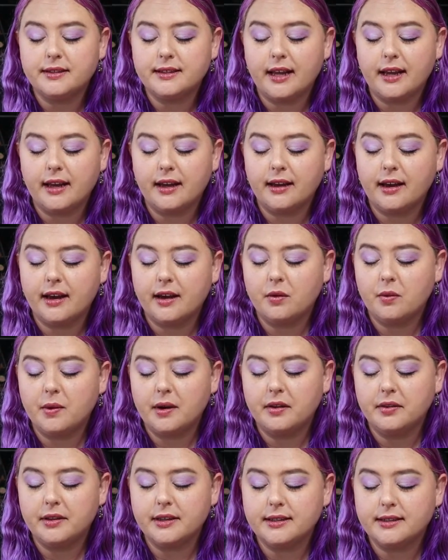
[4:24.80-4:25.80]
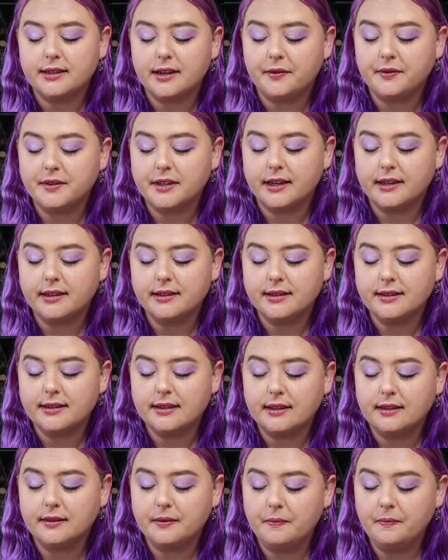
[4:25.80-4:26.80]
see how well this stuff does.
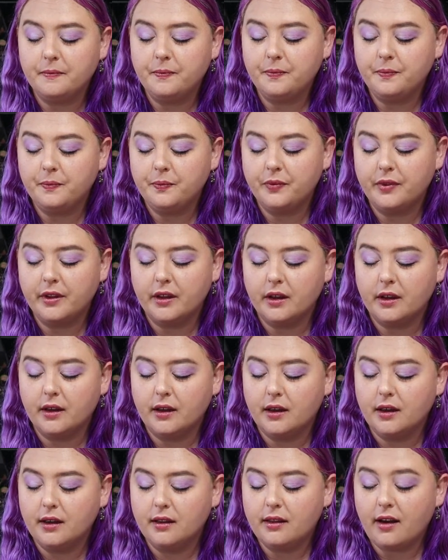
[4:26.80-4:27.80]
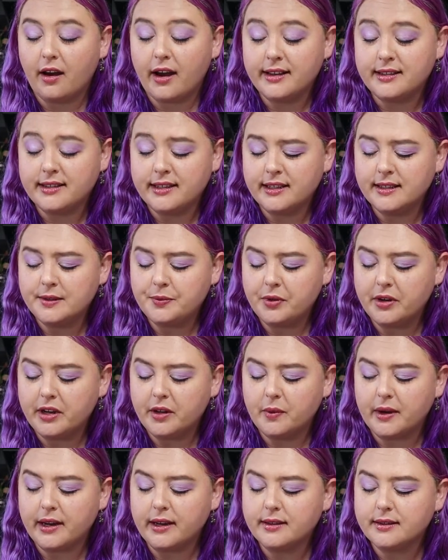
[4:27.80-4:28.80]
The icing's pretty
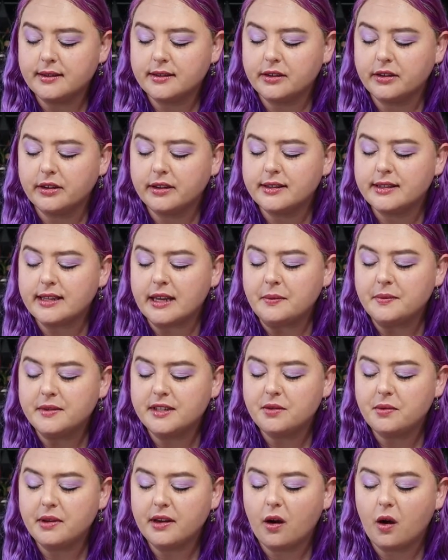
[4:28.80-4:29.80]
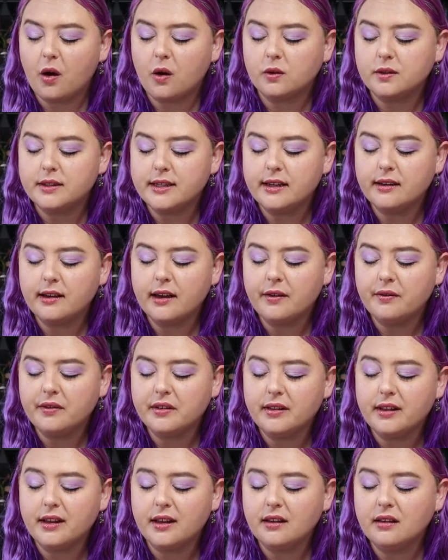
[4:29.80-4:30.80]
wet, so it seems to be holding
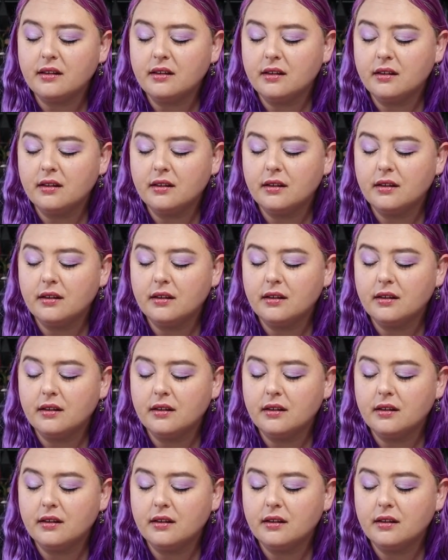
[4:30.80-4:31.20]
everything.